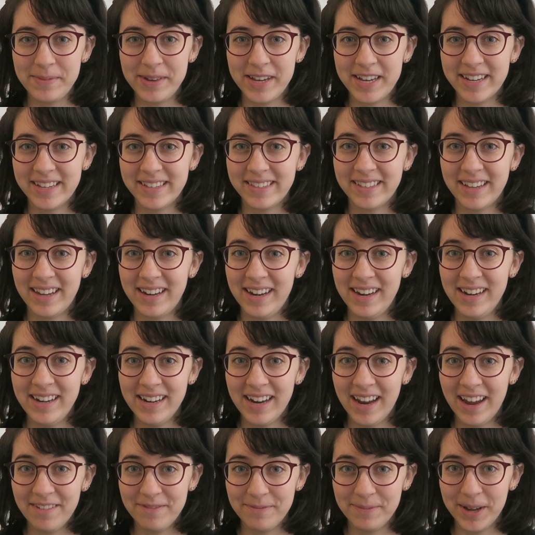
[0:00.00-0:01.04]
because I
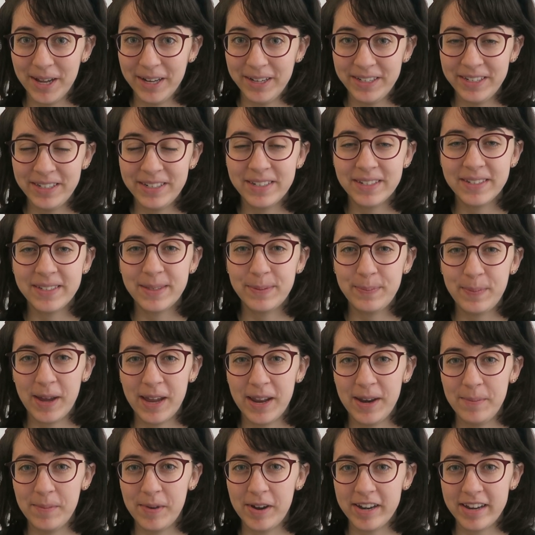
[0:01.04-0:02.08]
didn't have much to
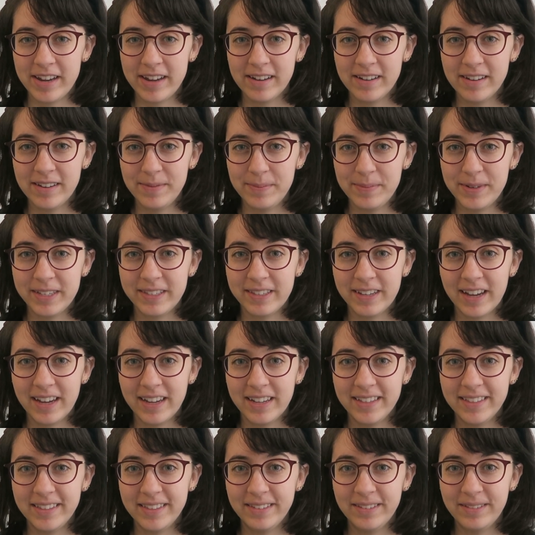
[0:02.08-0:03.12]
spend money on
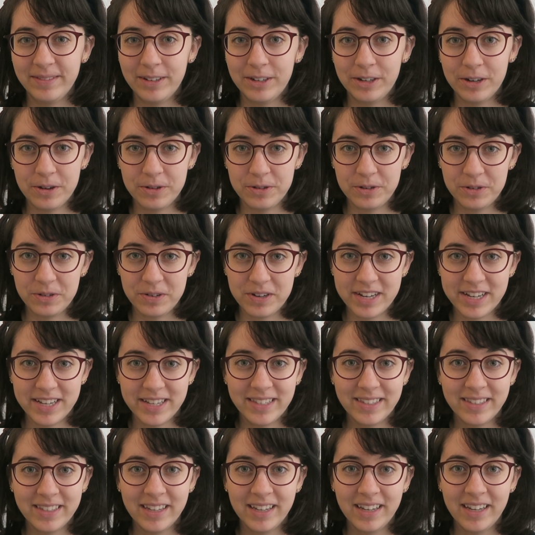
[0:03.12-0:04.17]
besides groceries,